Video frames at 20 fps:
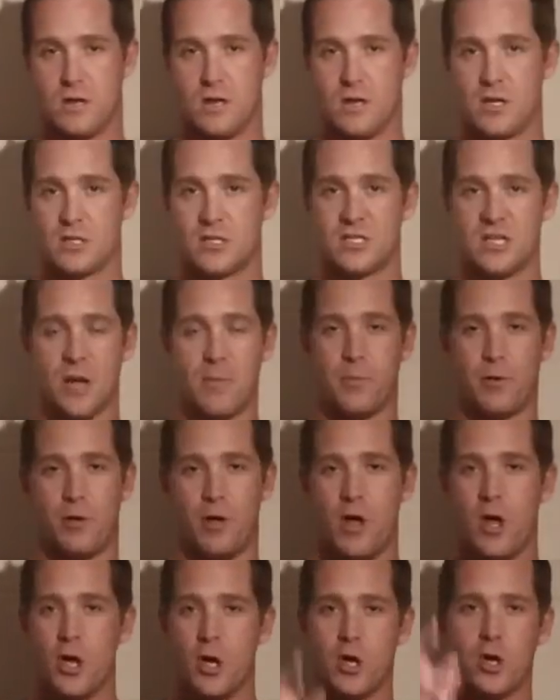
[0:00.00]
Simple.
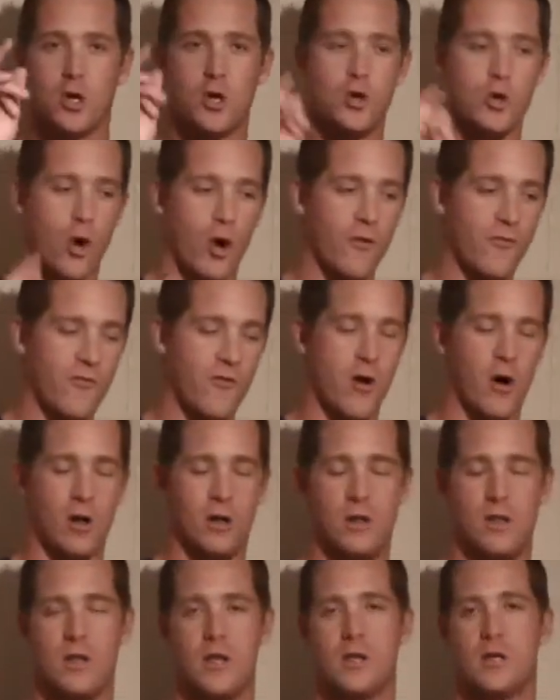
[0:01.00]
Your
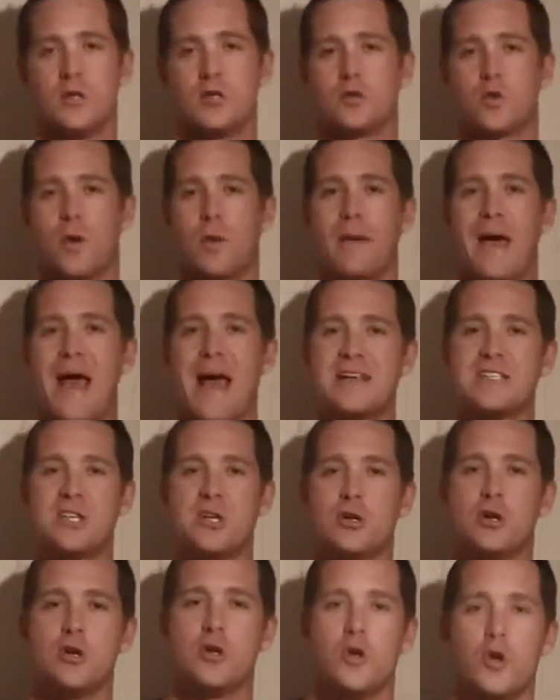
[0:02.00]
fault. So what I'm asking
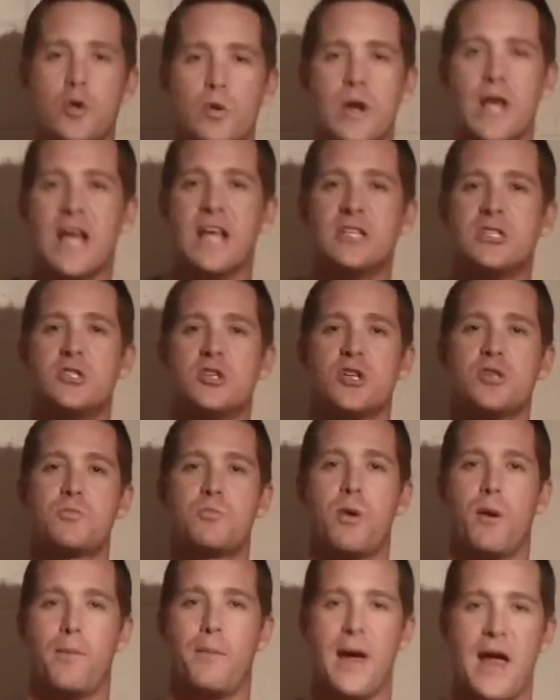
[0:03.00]
you to do is just
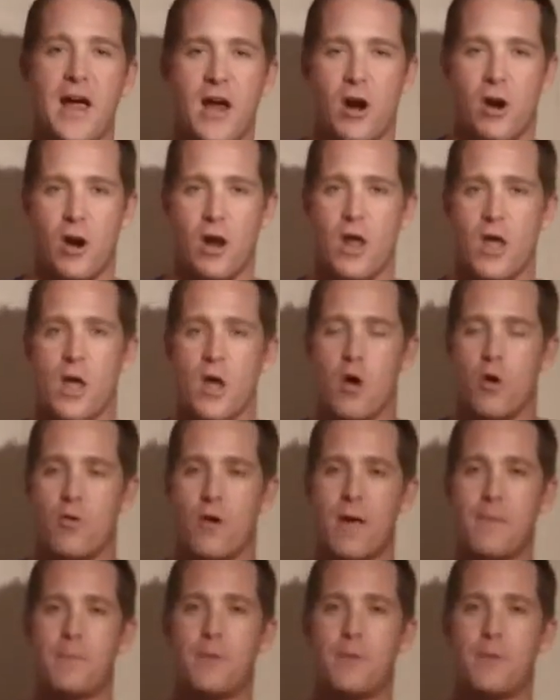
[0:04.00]
prepare, right?